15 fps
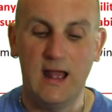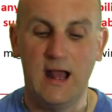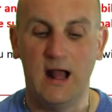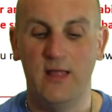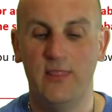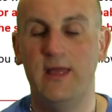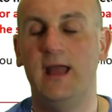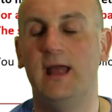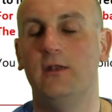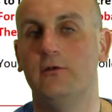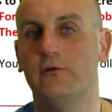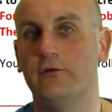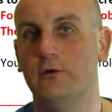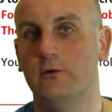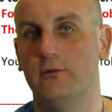and then
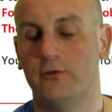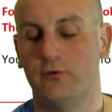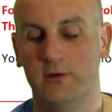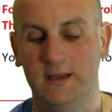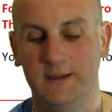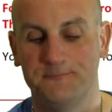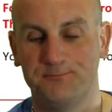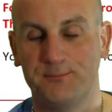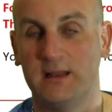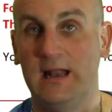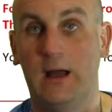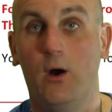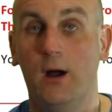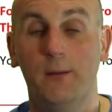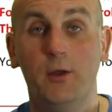2 and 3.
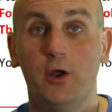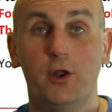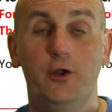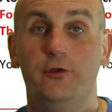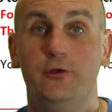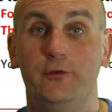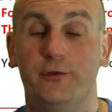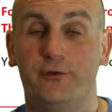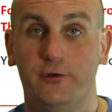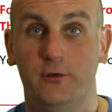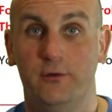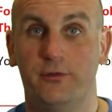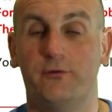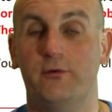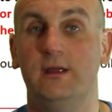Now, I'm not going to do the 2
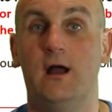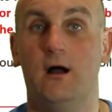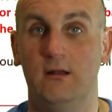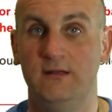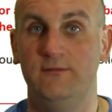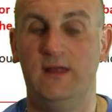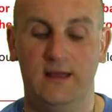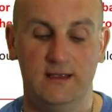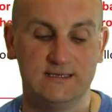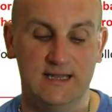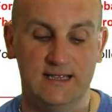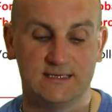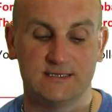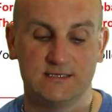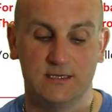and 3. I'll leave that as an
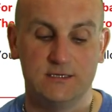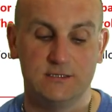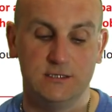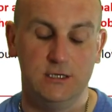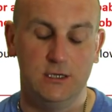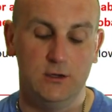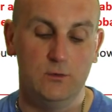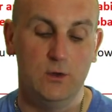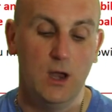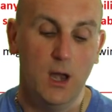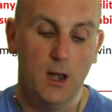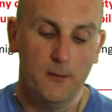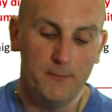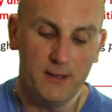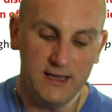exercise to you.
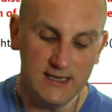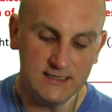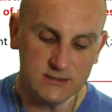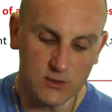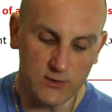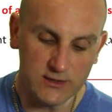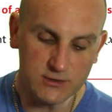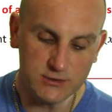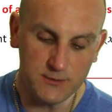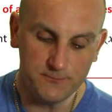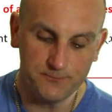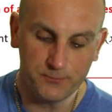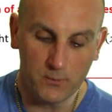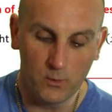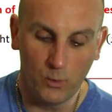But here's the
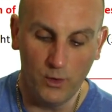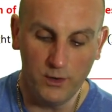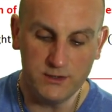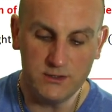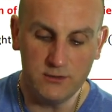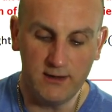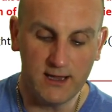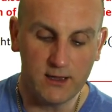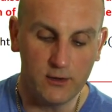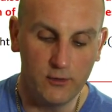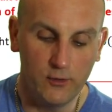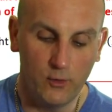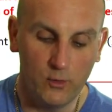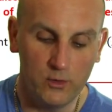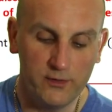question. What do you
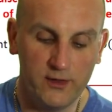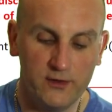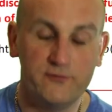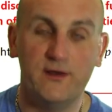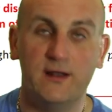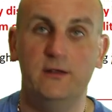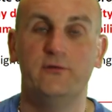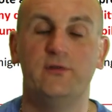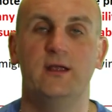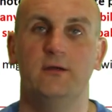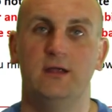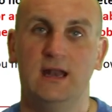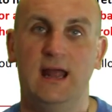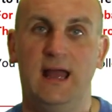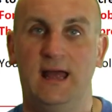reckon all of those values there
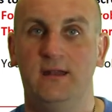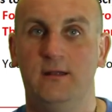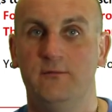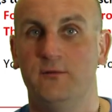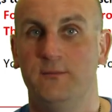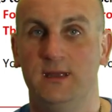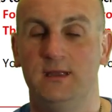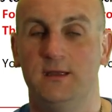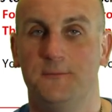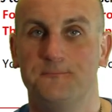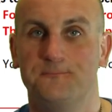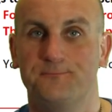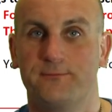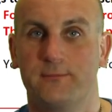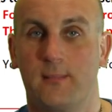are going to add up to make?
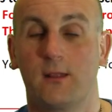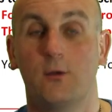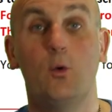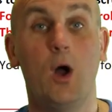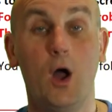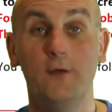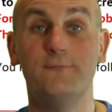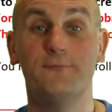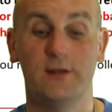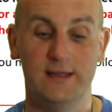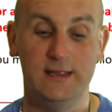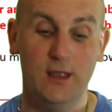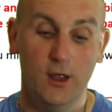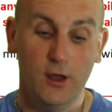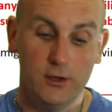Well,
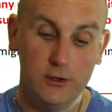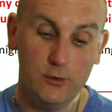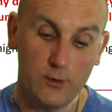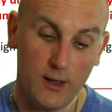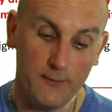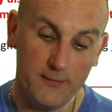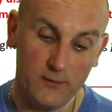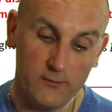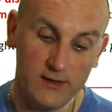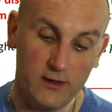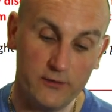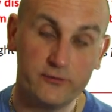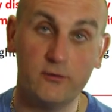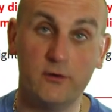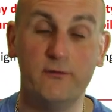hopefully, you'll come back with the
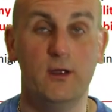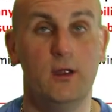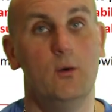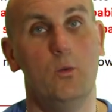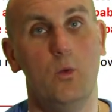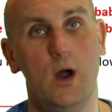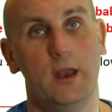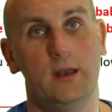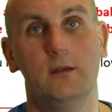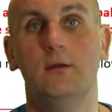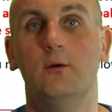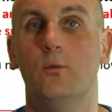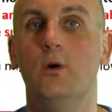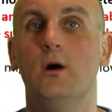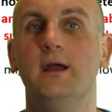answer of 1.
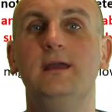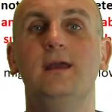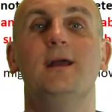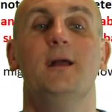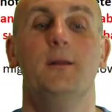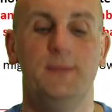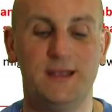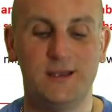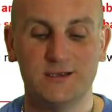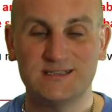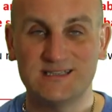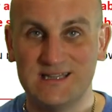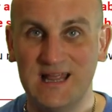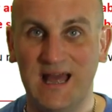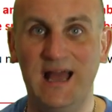Why?
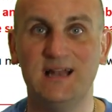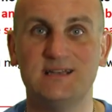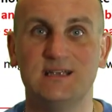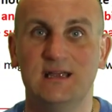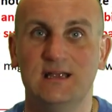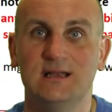Because that,